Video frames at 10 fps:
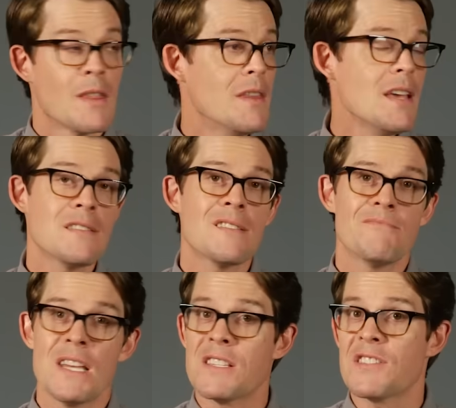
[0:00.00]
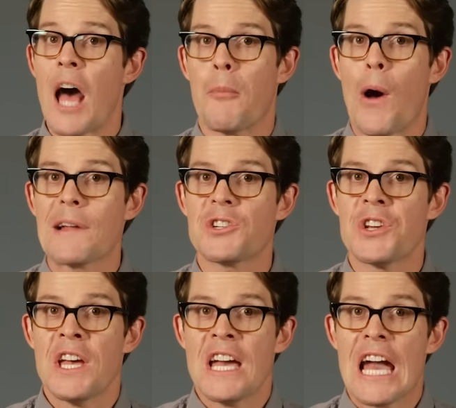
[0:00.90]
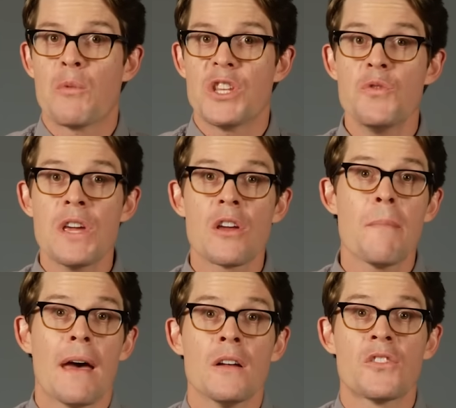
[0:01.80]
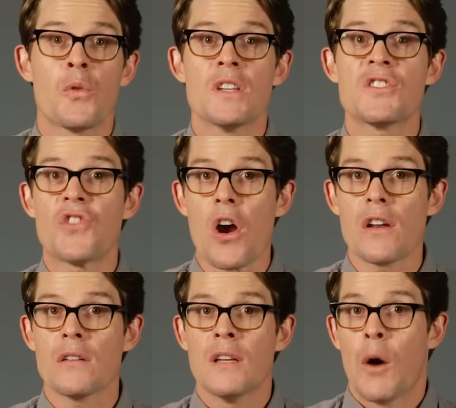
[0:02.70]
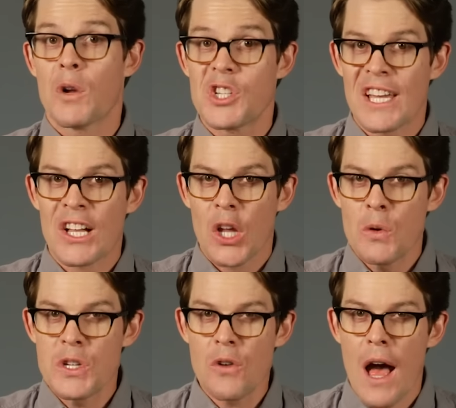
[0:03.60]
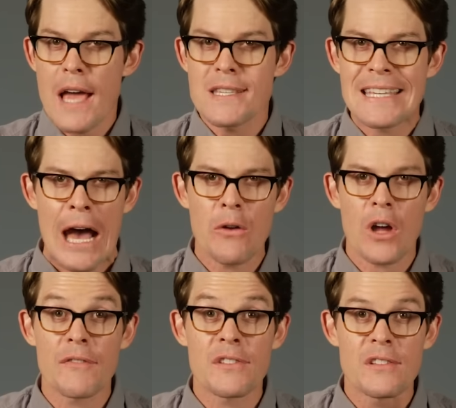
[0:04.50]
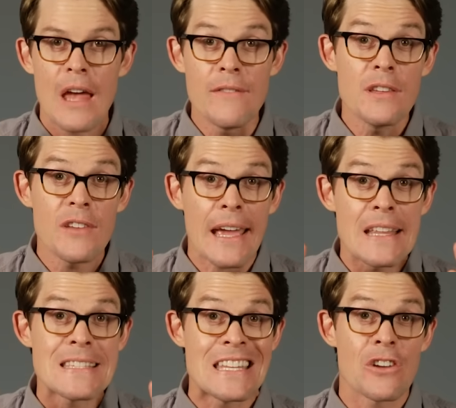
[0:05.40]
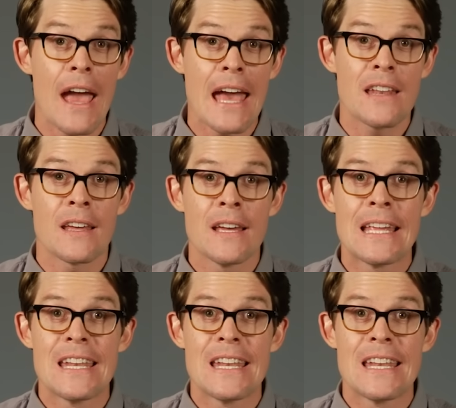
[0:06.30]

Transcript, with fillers: This is a stopwatch, and when you hear the bell, it's going to start. I want you to close your eyes, count off seven seconds in your head